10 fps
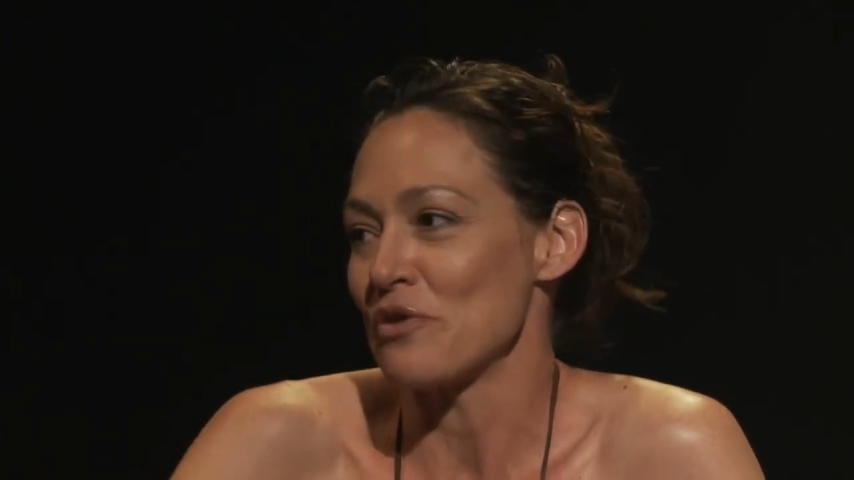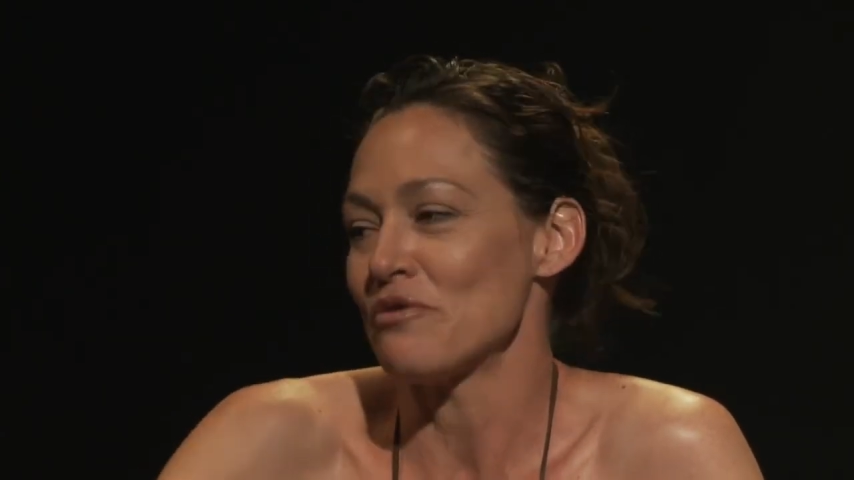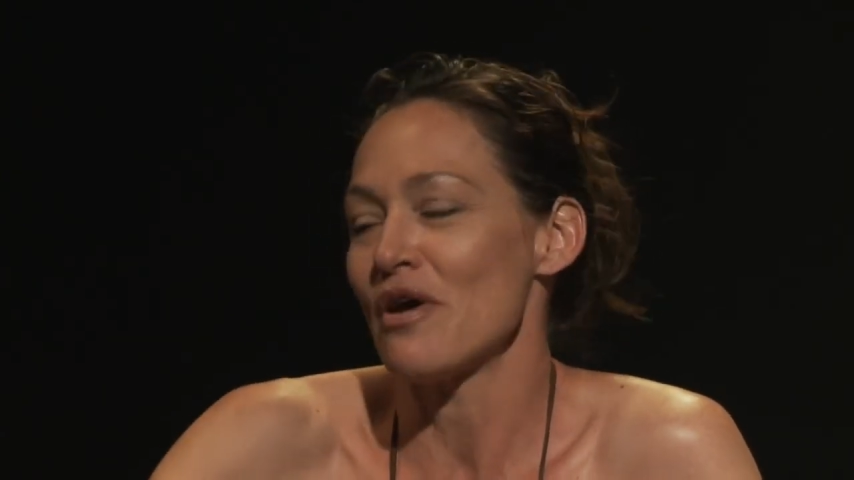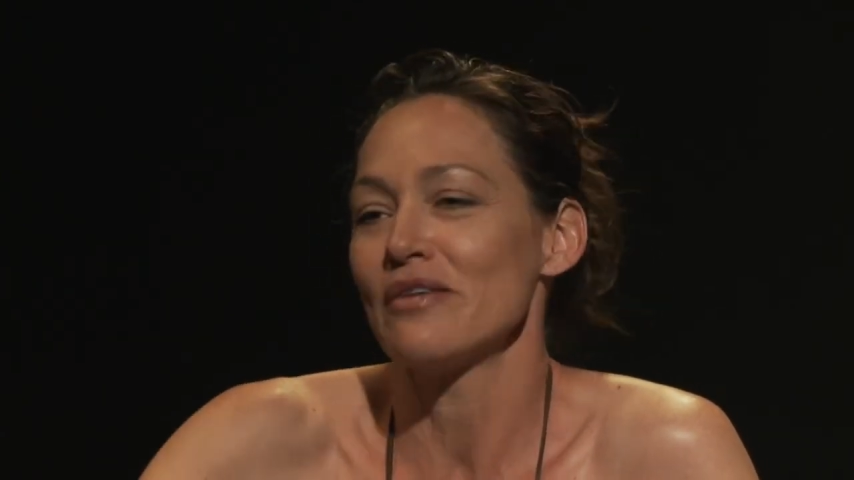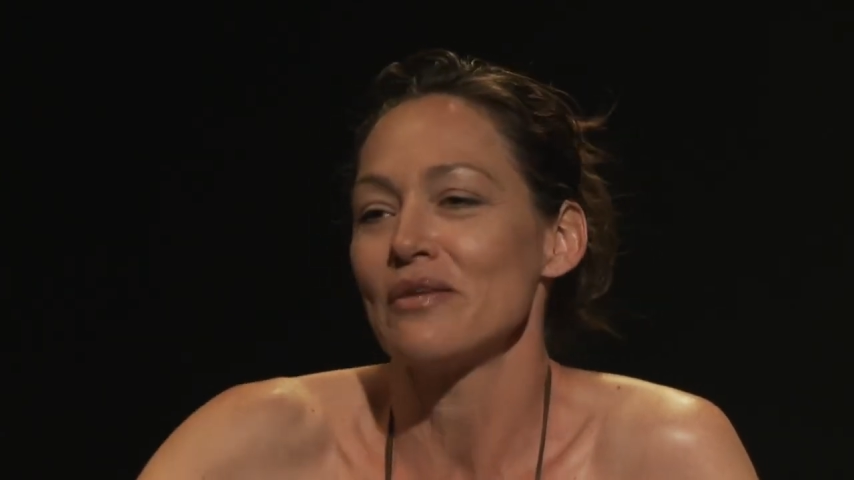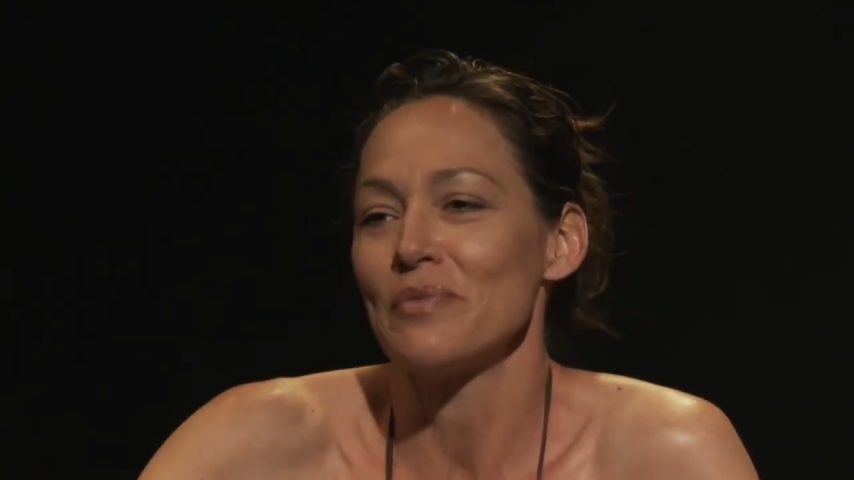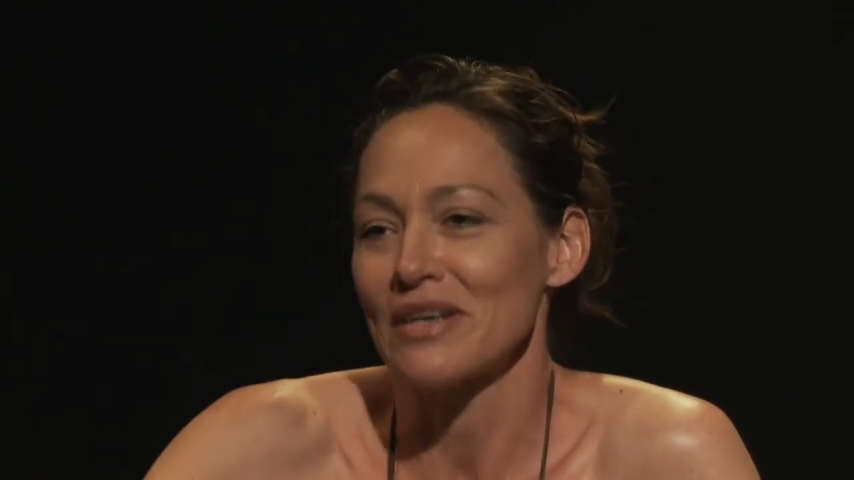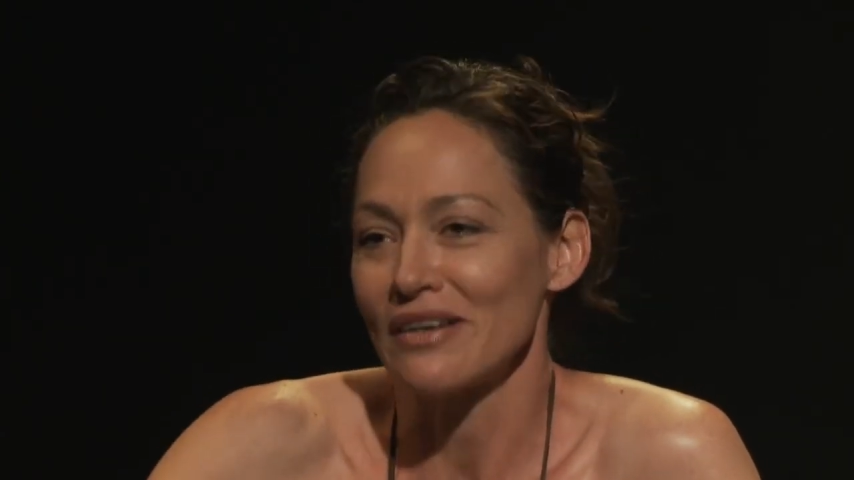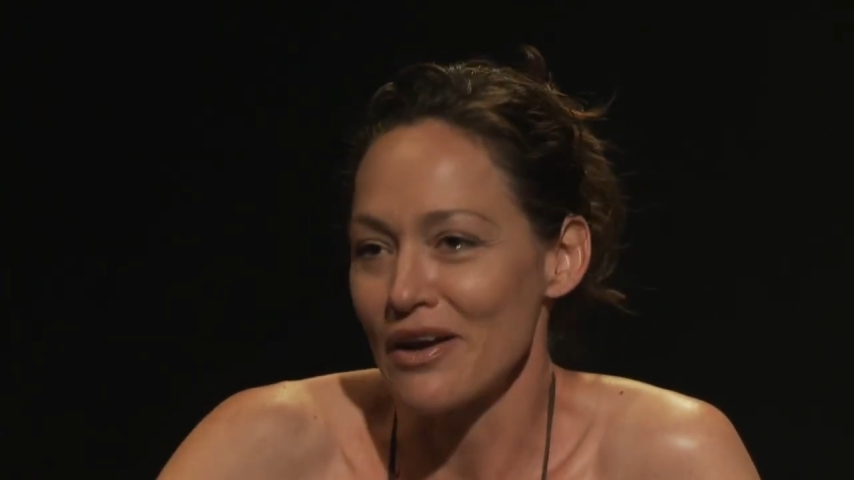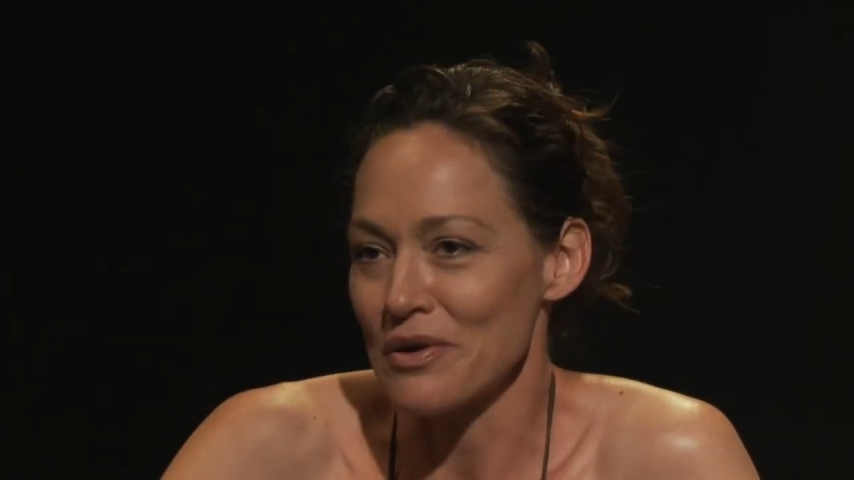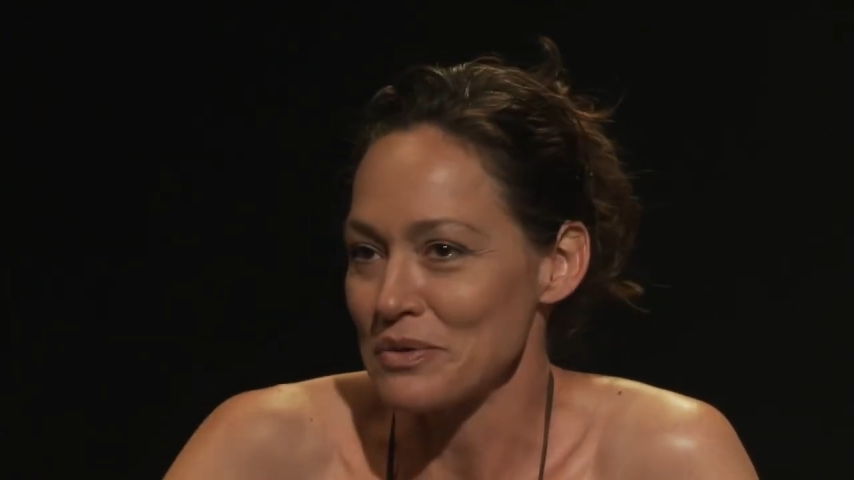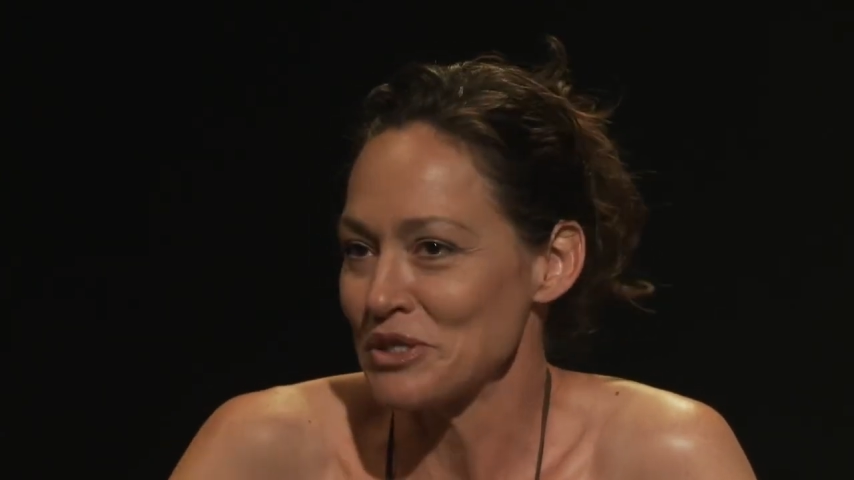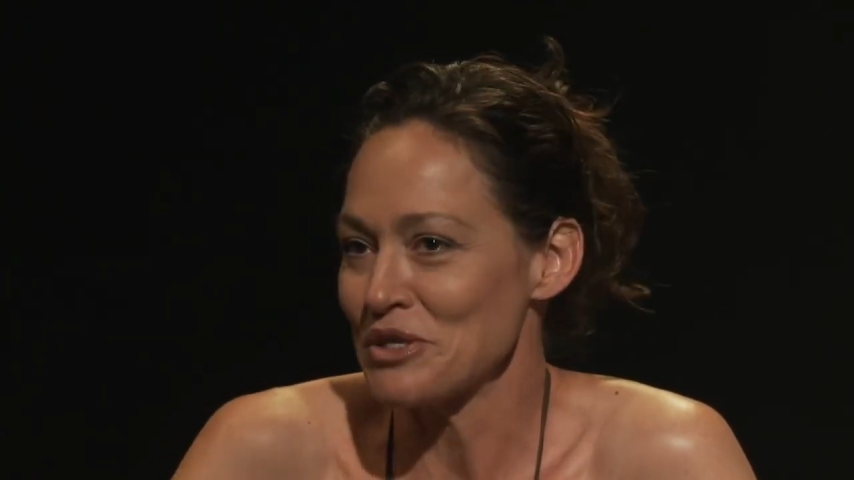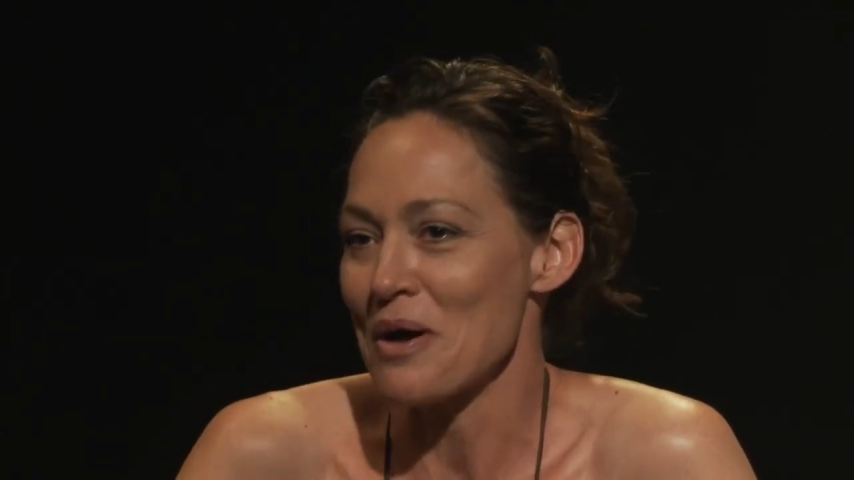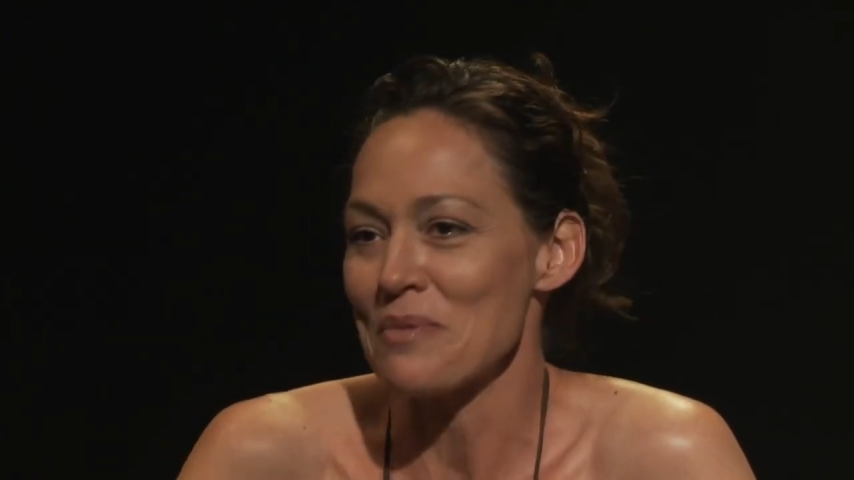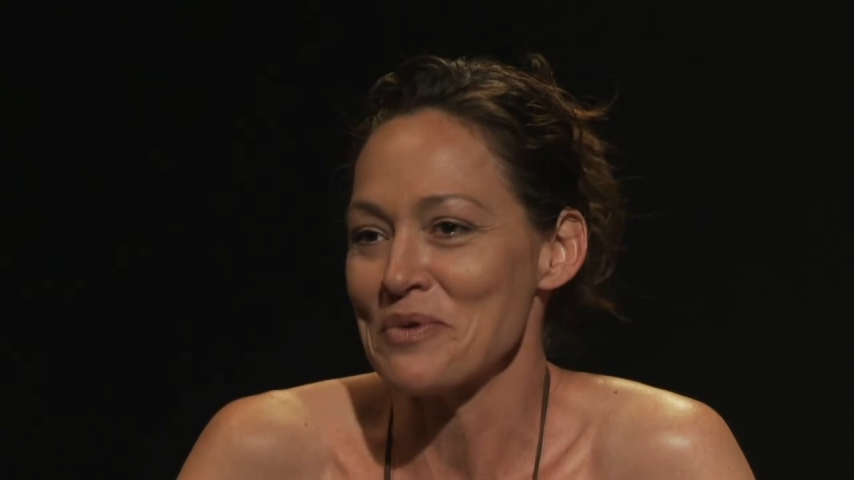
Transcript: the road that we could go to a shop,